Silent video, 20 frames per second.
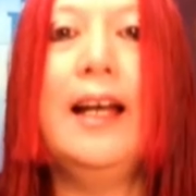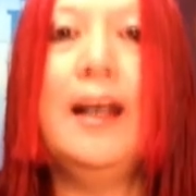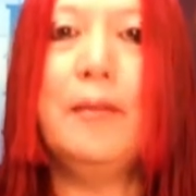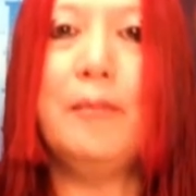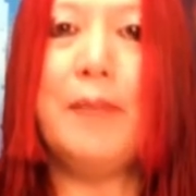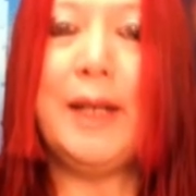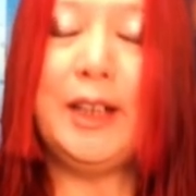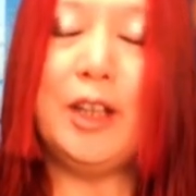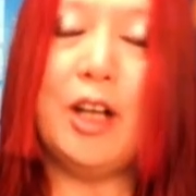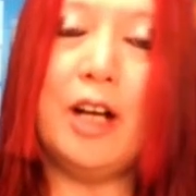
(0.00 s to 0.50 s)

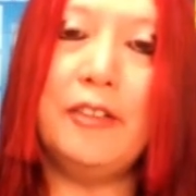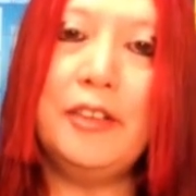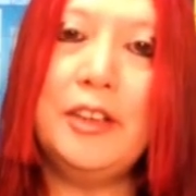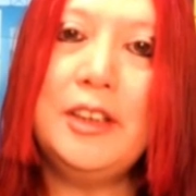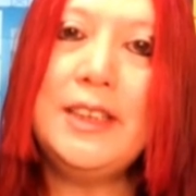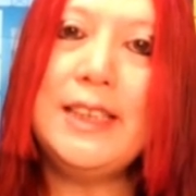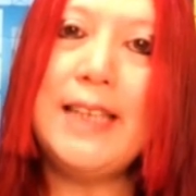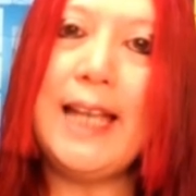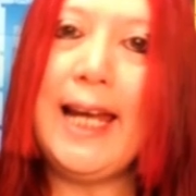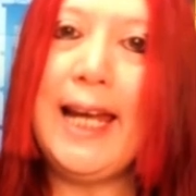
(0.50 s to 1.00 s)
my
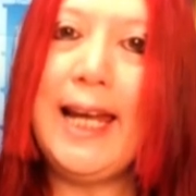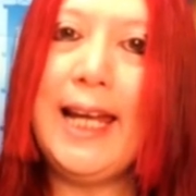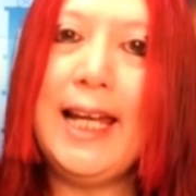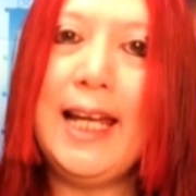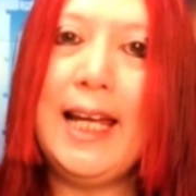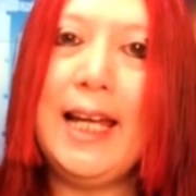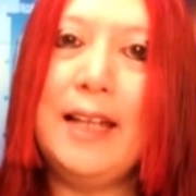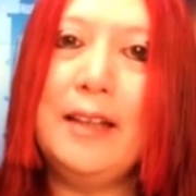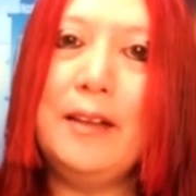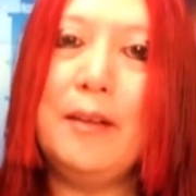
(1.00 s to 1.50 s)
novels,
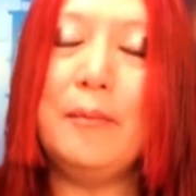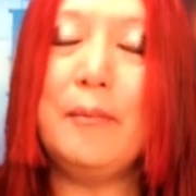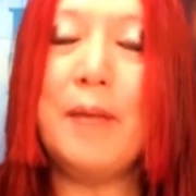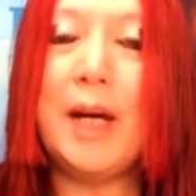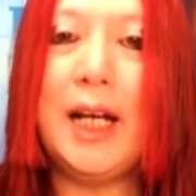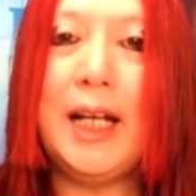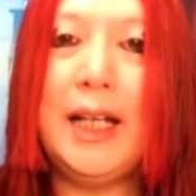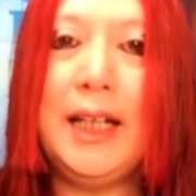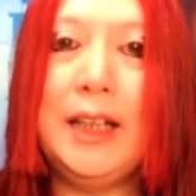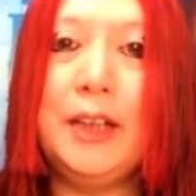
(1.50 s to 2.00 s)
and
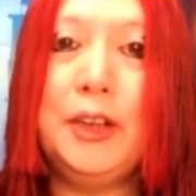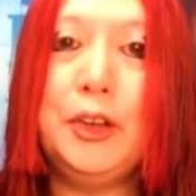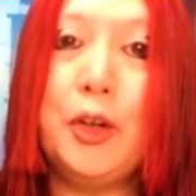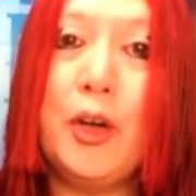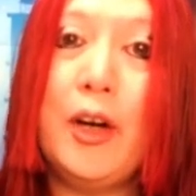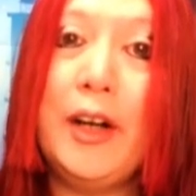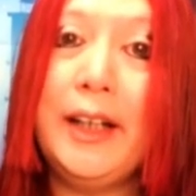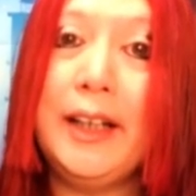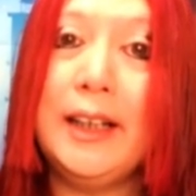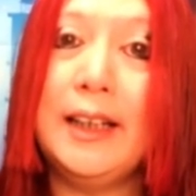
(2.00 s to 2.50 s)
my
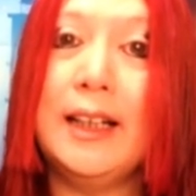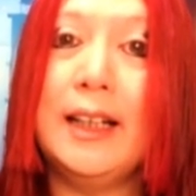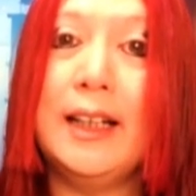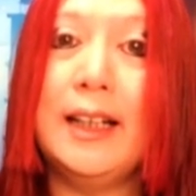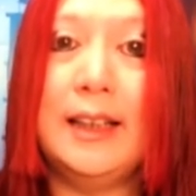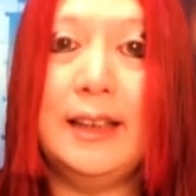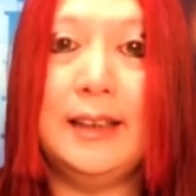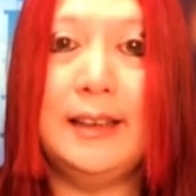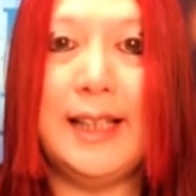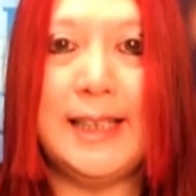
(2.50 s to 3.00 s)
drawing
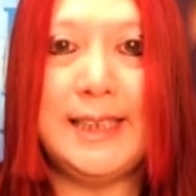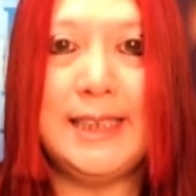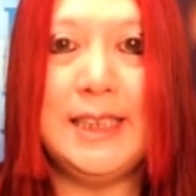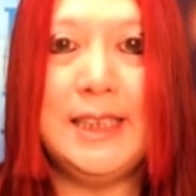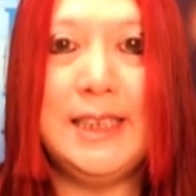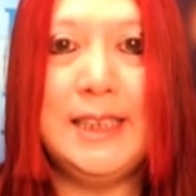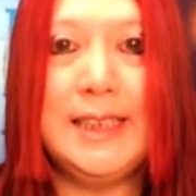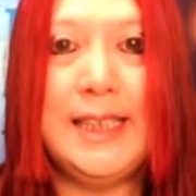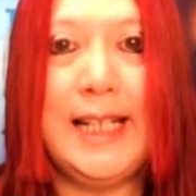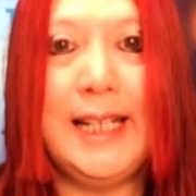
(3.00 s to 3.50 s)

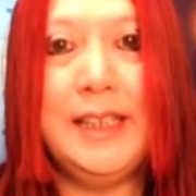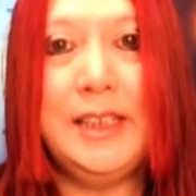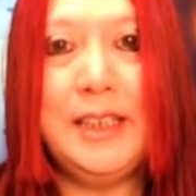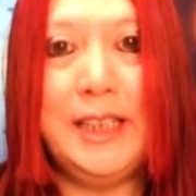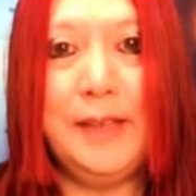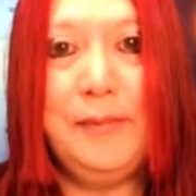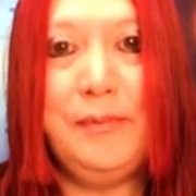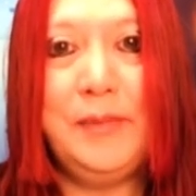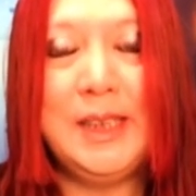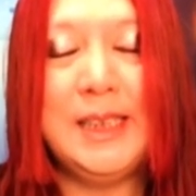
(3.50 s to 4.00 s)
lessons and
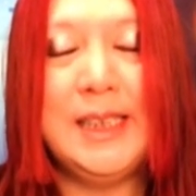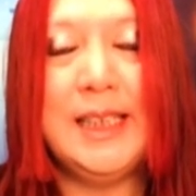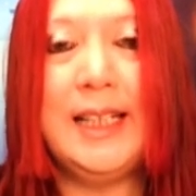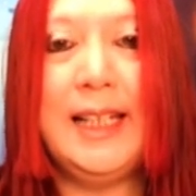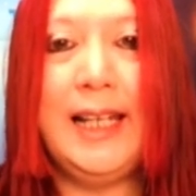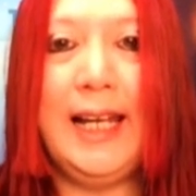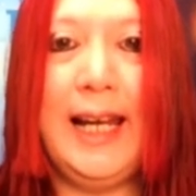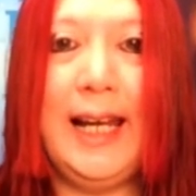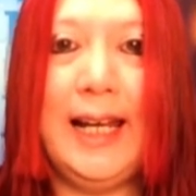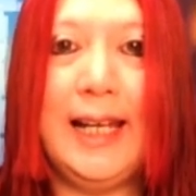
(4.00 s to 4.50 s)
tips,
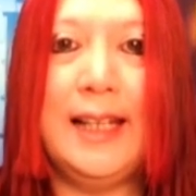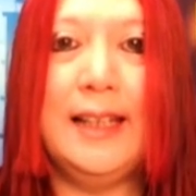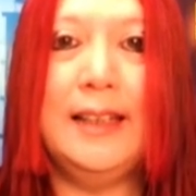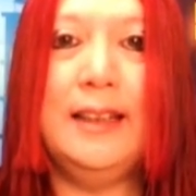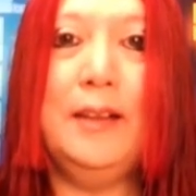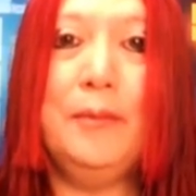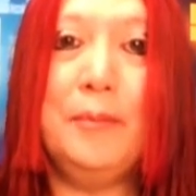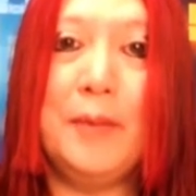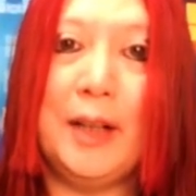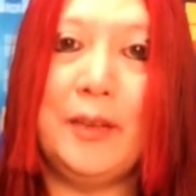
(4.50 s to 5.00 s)

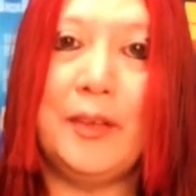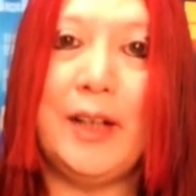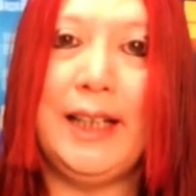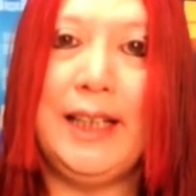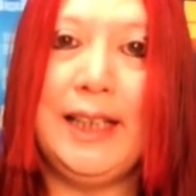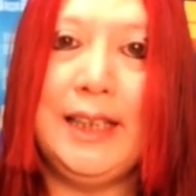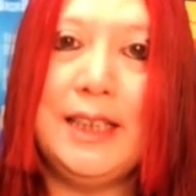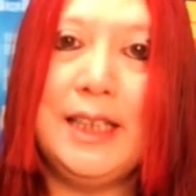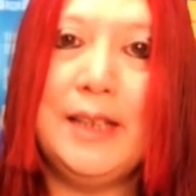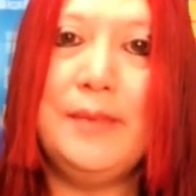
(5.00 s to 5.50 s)
and my
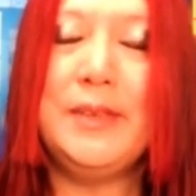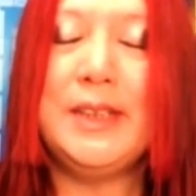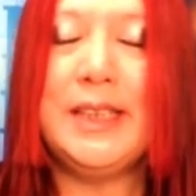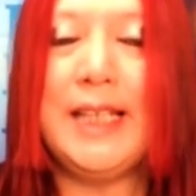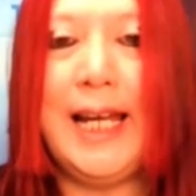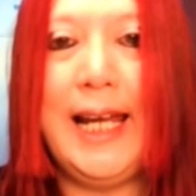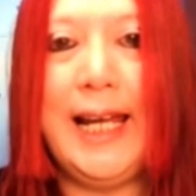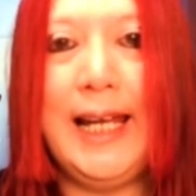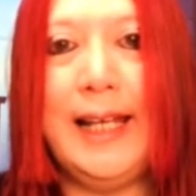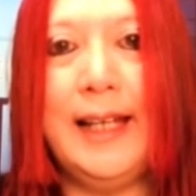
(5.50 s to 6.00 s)
writing tips,
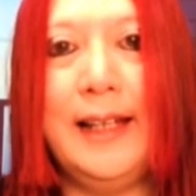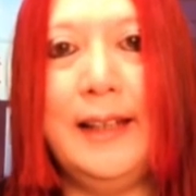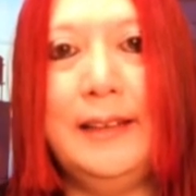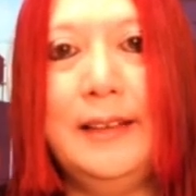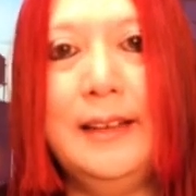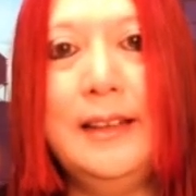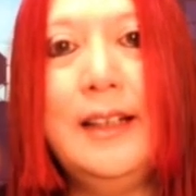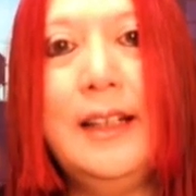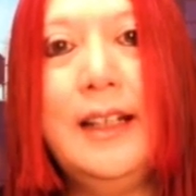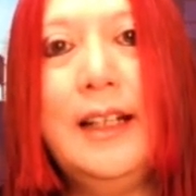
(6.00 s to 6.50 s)

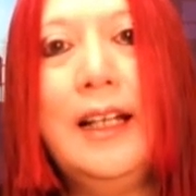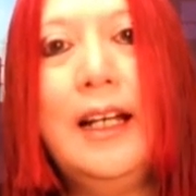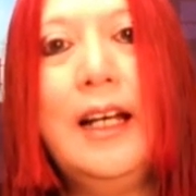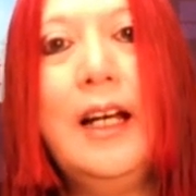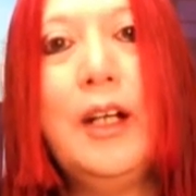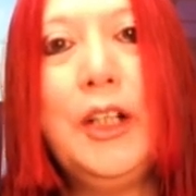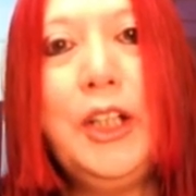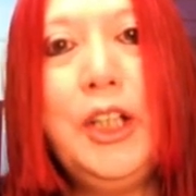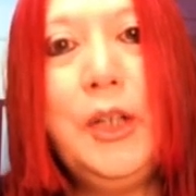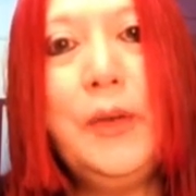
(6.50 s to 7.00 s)
and
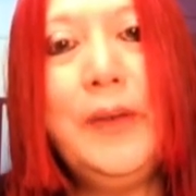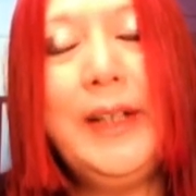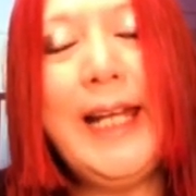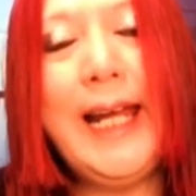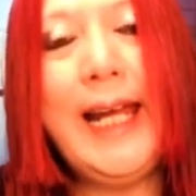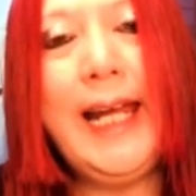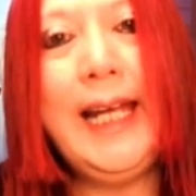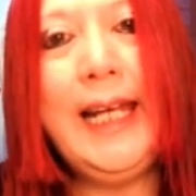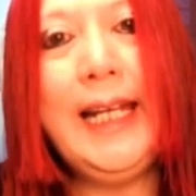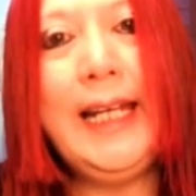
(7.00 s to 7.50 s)

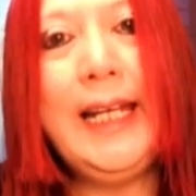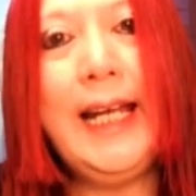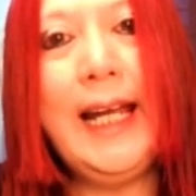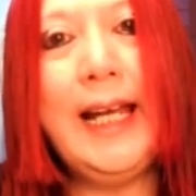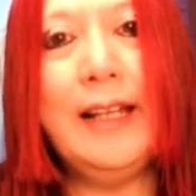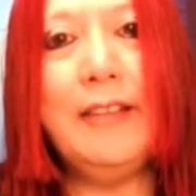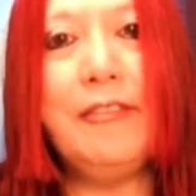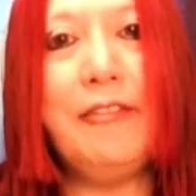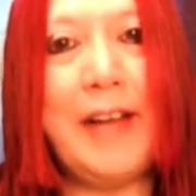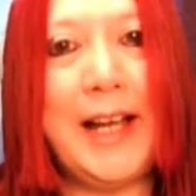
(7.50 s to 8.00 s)
Q&A
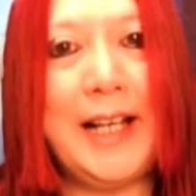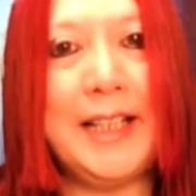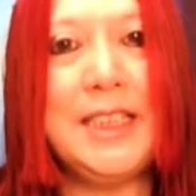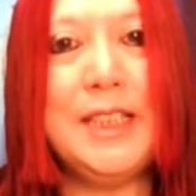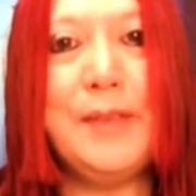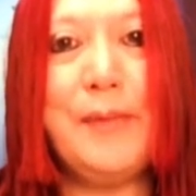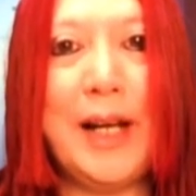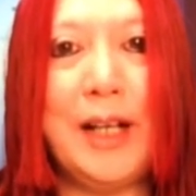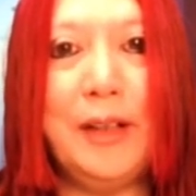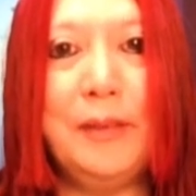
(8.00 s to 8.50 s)
and facts
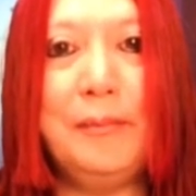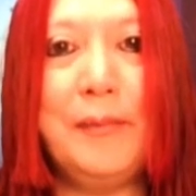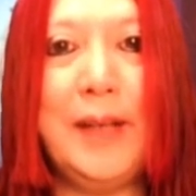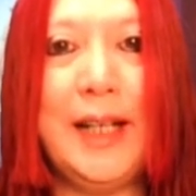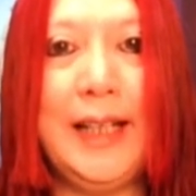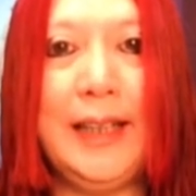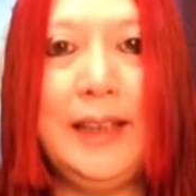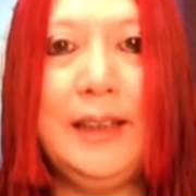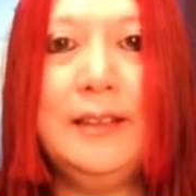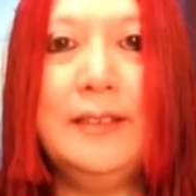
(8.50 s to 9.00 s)
about
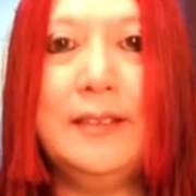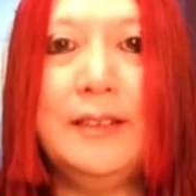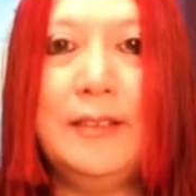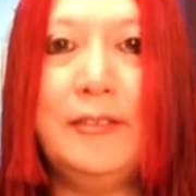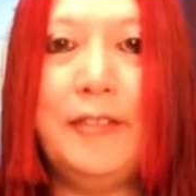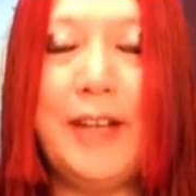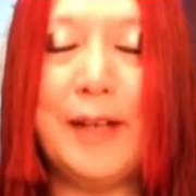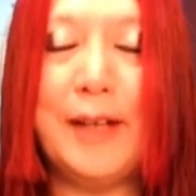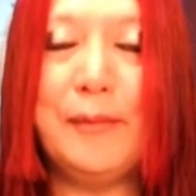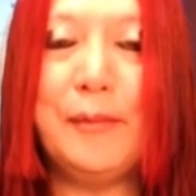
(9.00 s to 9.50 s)
my
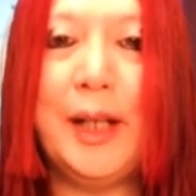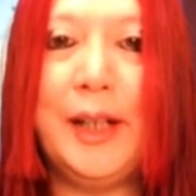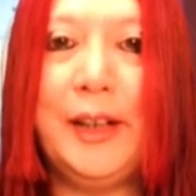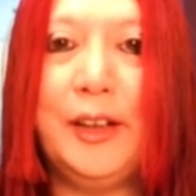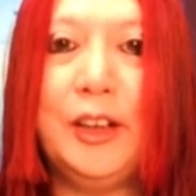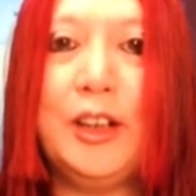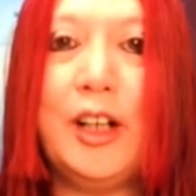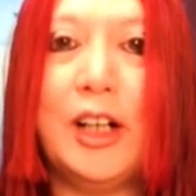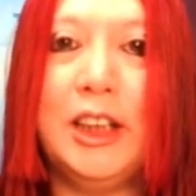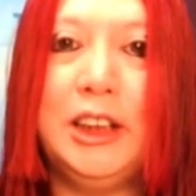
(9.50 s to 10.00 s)
Vampire
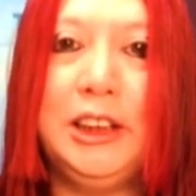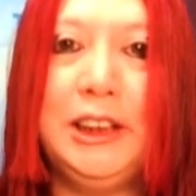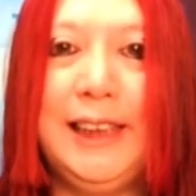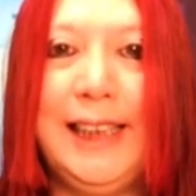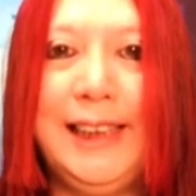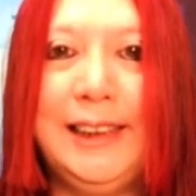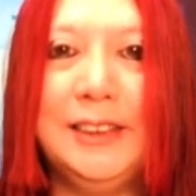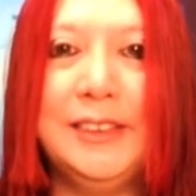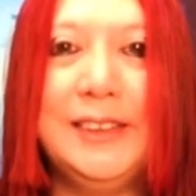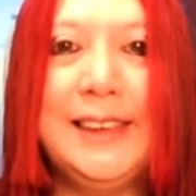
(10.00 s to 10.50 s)
Guardian
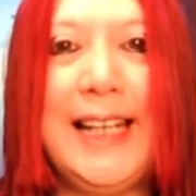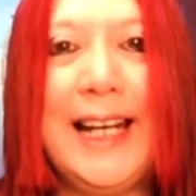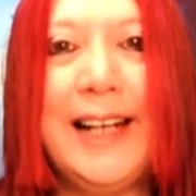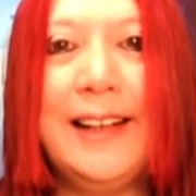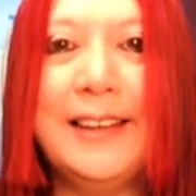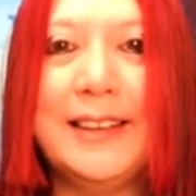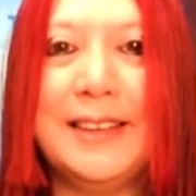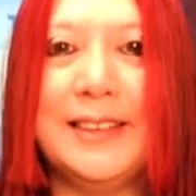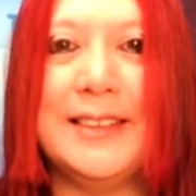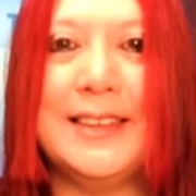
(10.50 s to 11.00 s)
Angels
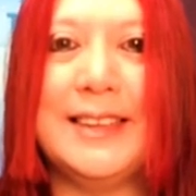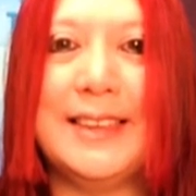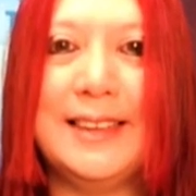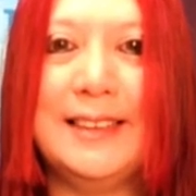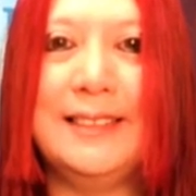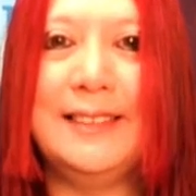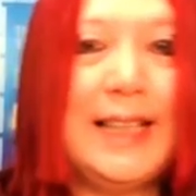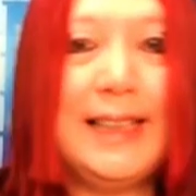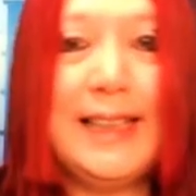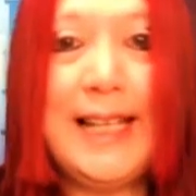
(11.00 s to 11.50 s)
characters.
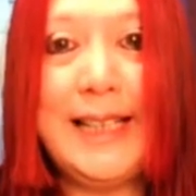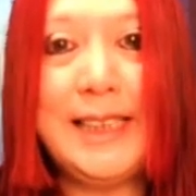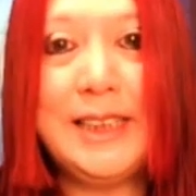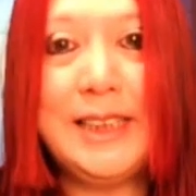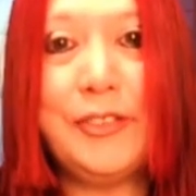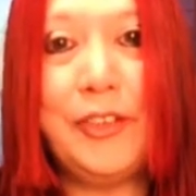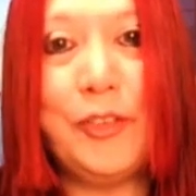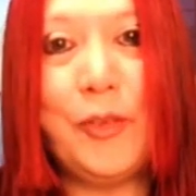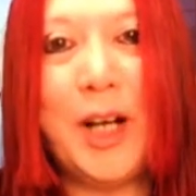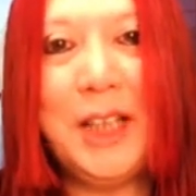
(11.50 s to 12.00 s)
Thanks
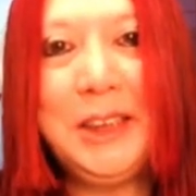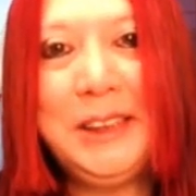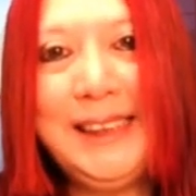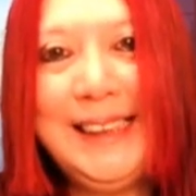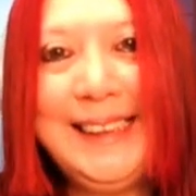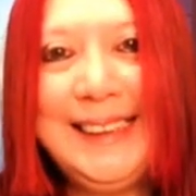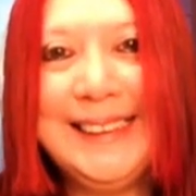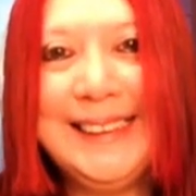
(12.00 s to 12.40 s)
for watching.